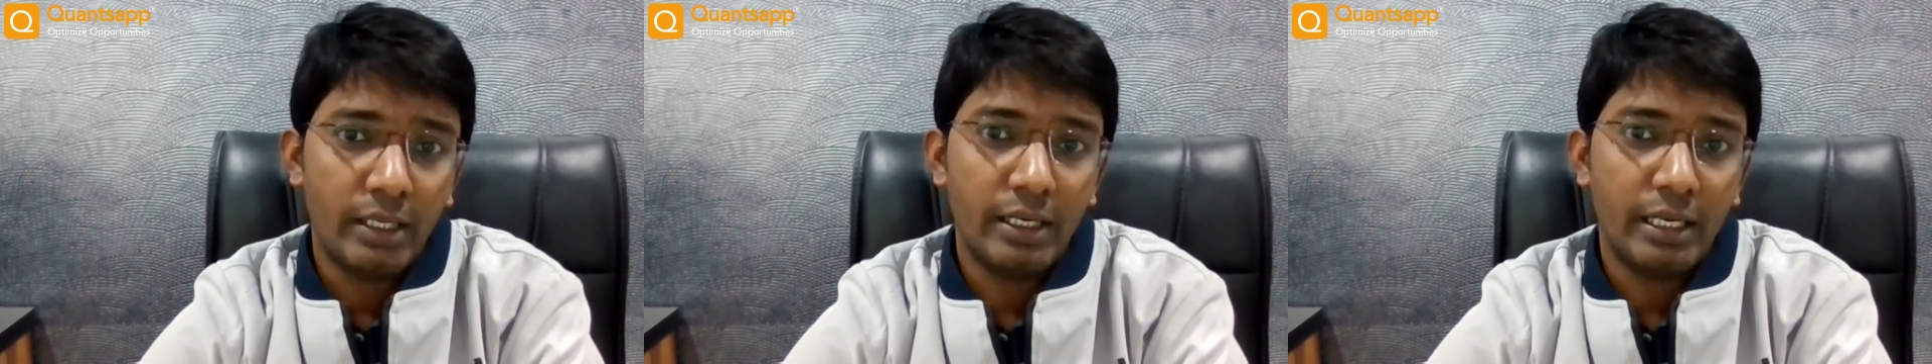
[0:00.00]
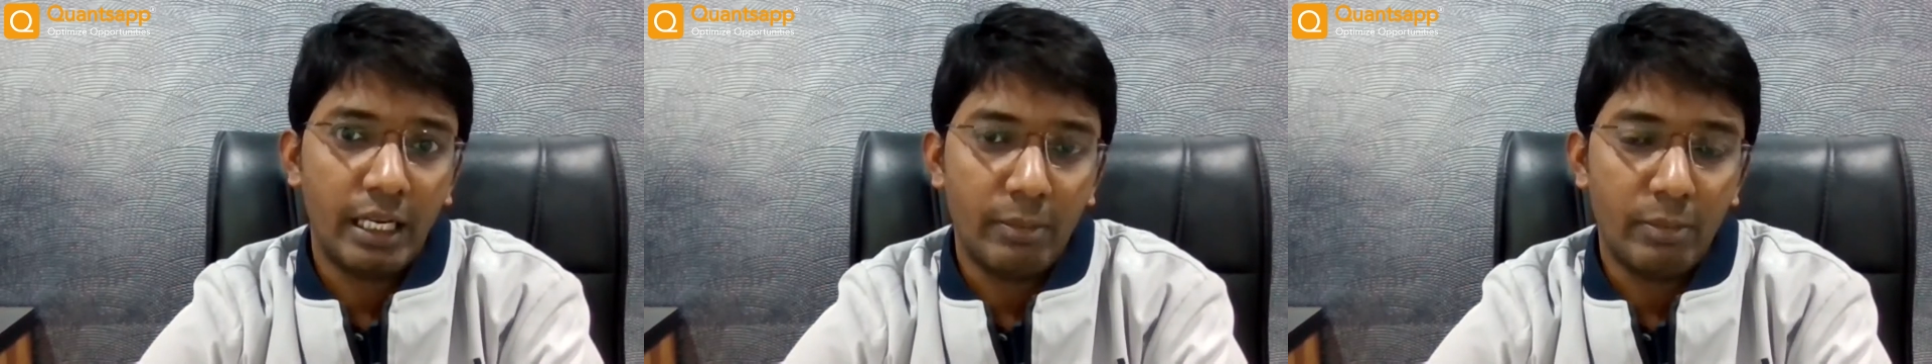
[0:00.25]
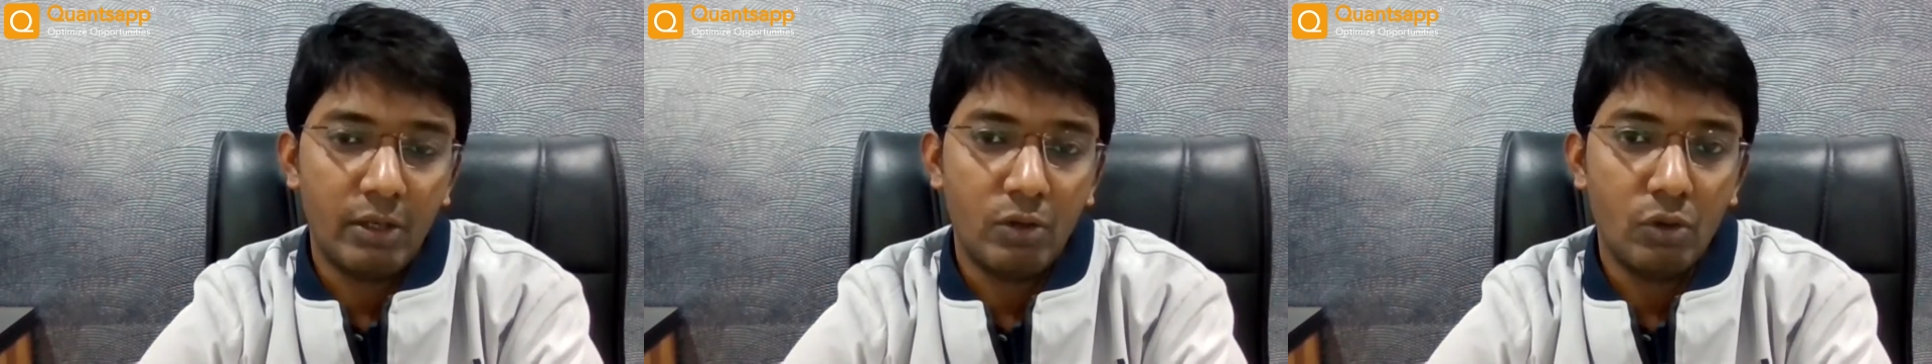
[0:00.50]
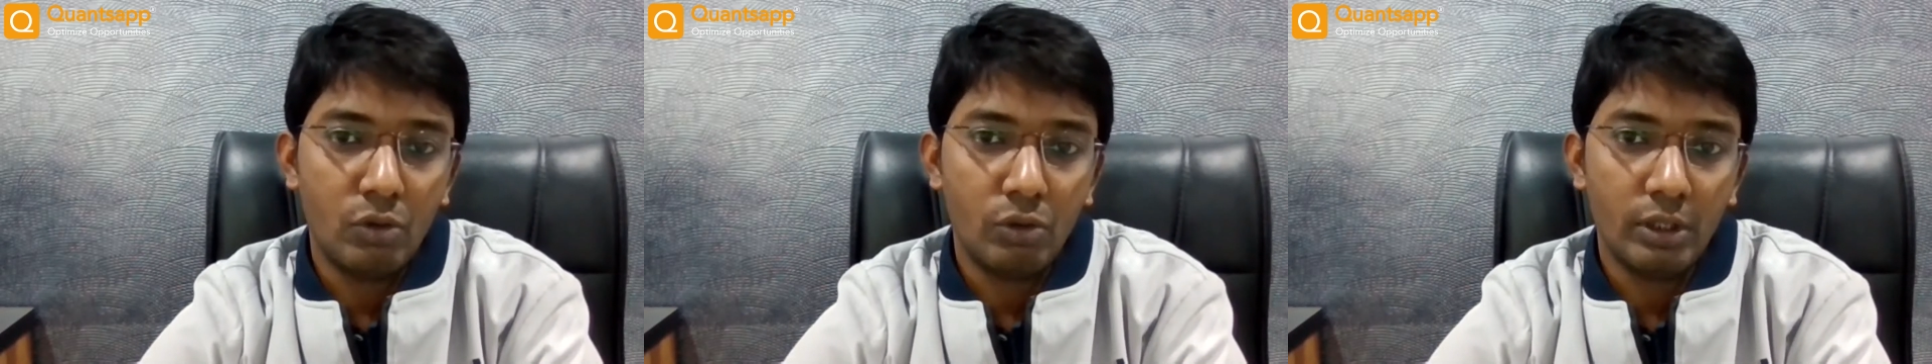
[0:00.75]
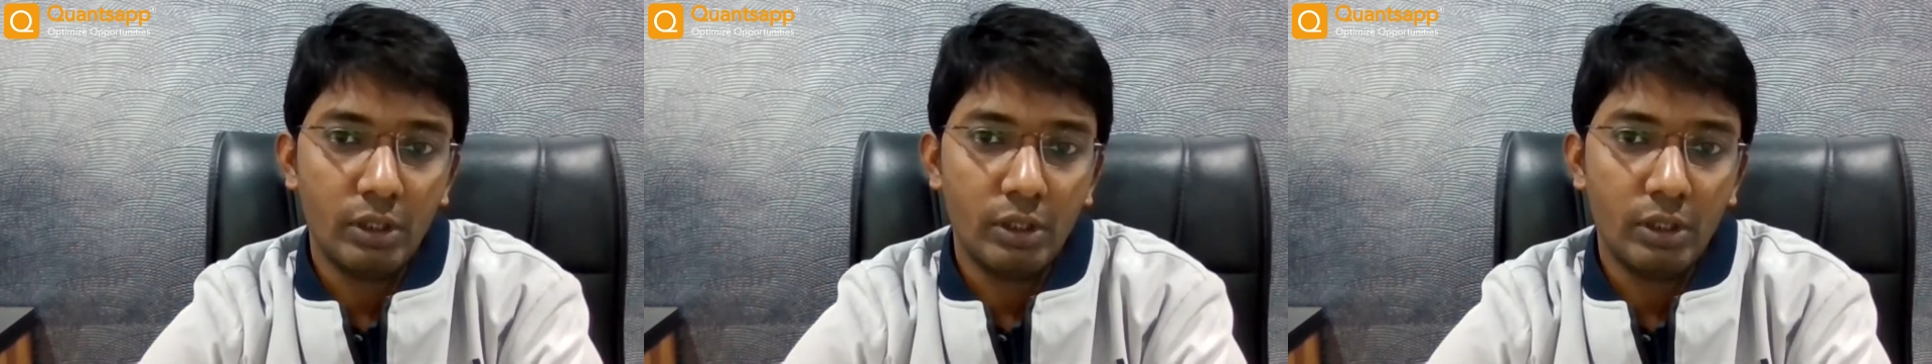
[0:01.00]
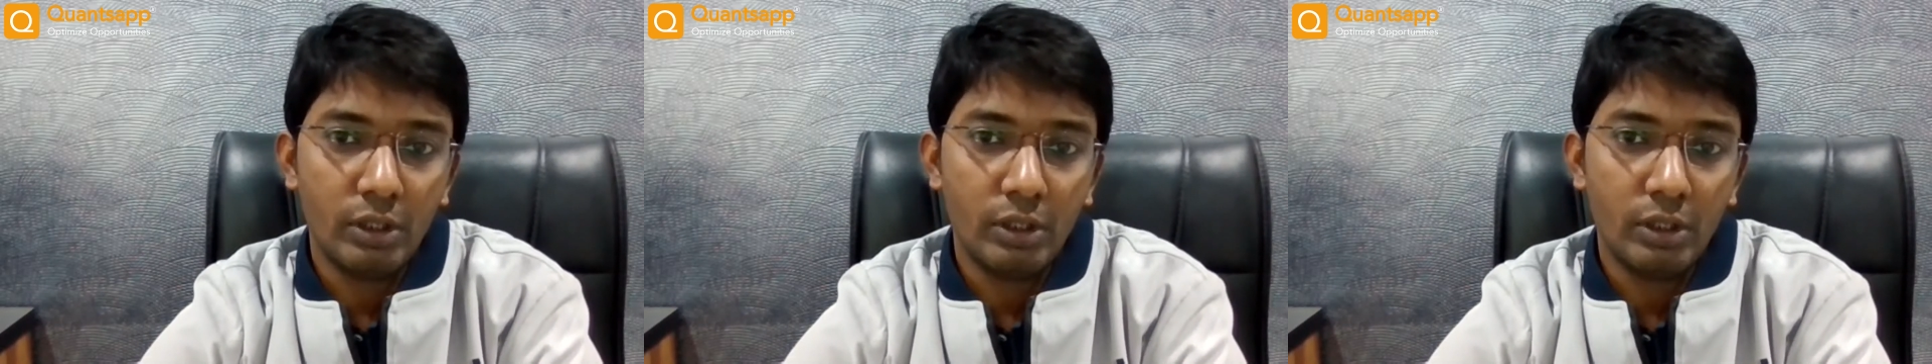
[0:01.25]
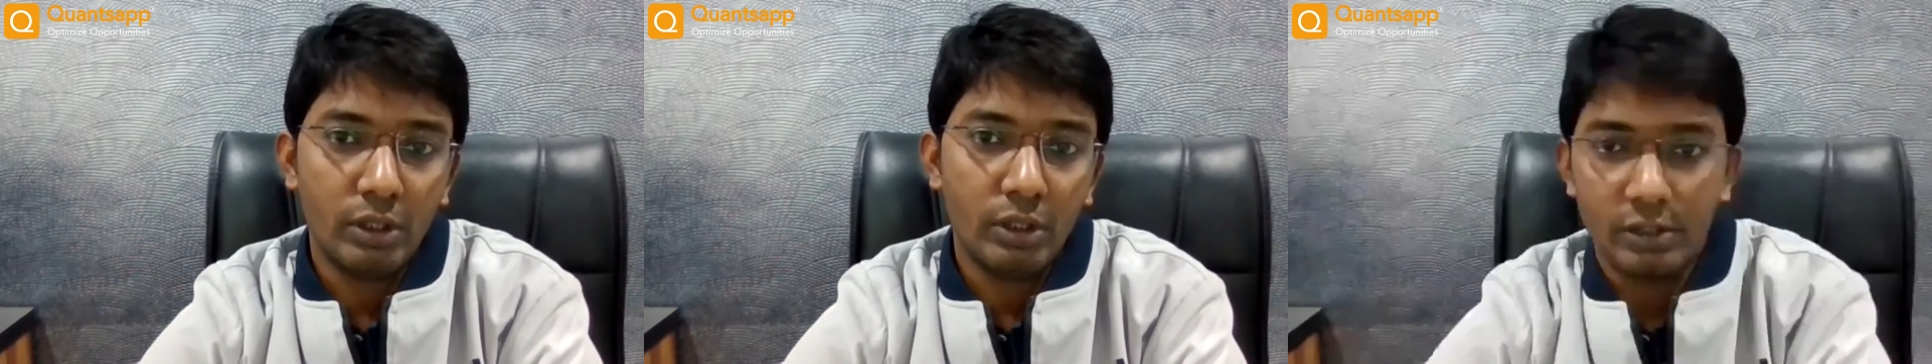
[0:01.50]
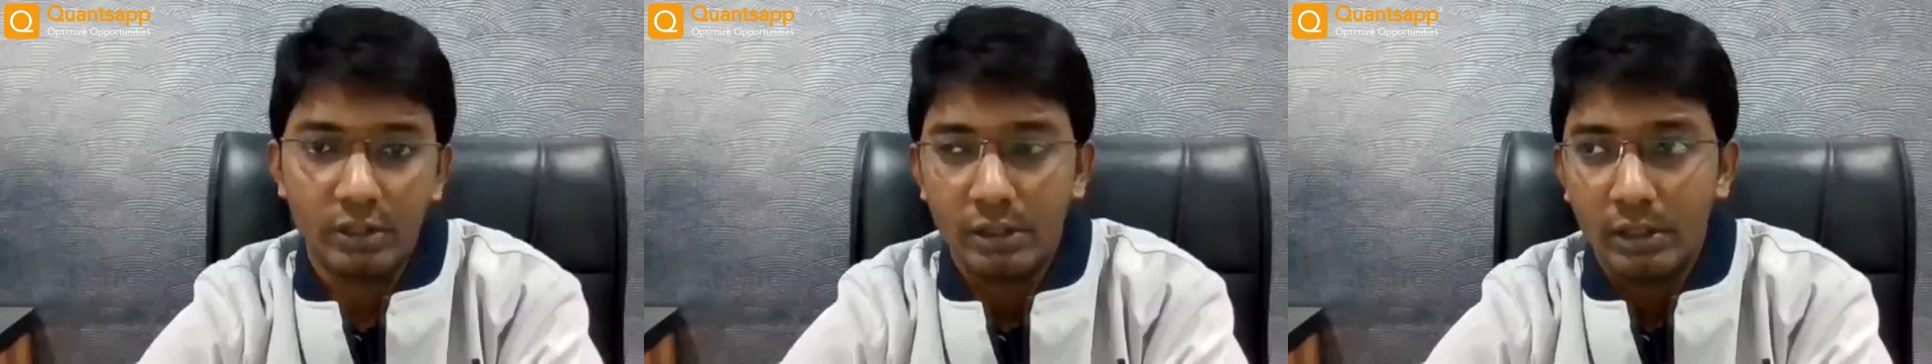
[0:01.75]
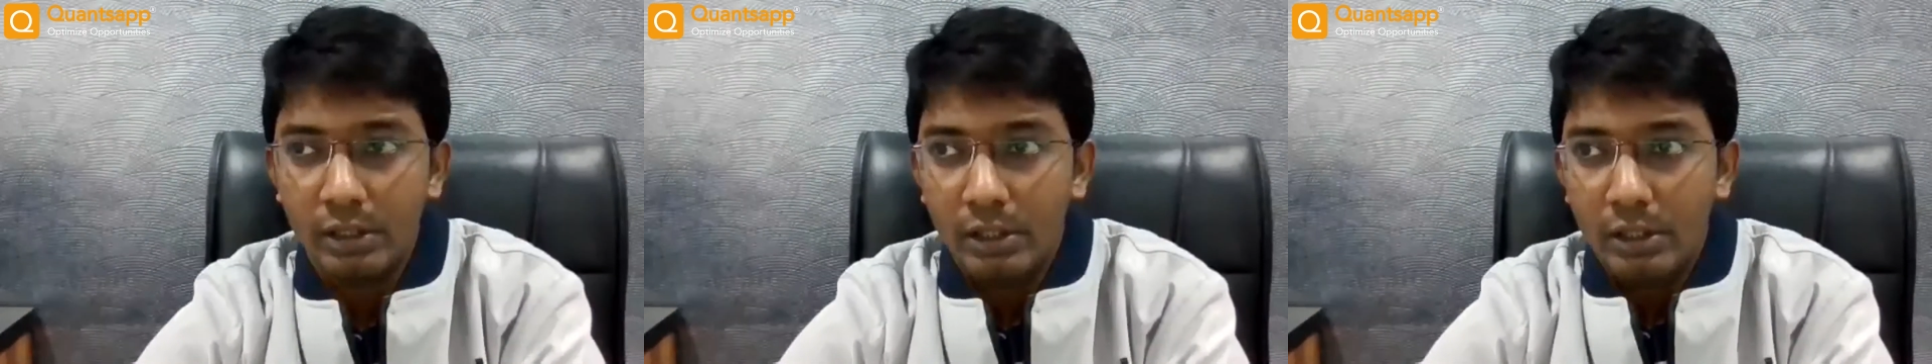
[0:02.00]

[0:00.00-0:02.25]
that time I go to the Nifty options.